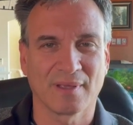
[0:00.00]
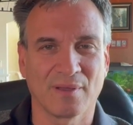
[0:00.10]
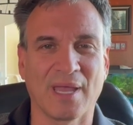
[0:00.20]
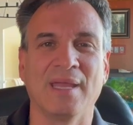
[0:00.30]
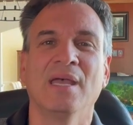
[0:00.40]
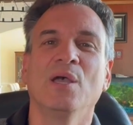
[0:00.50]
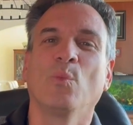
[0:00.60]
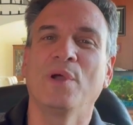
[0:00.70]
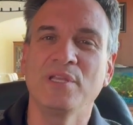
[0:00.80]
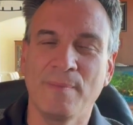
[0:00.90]
Okay,
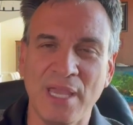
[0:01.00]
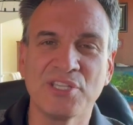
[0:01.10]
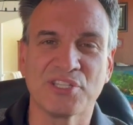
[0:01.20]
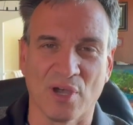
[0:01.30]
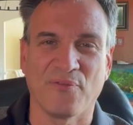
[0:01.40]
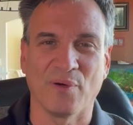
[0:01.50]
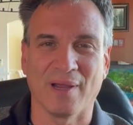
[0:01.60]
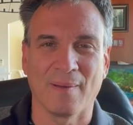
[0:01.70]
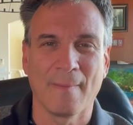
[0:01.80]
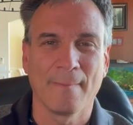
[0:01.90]
when you make
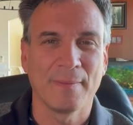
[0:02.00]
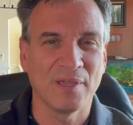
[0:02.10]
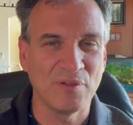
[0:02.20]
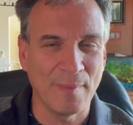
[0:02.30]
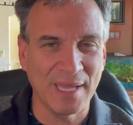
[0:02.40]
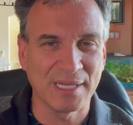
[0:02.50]
software, if you make it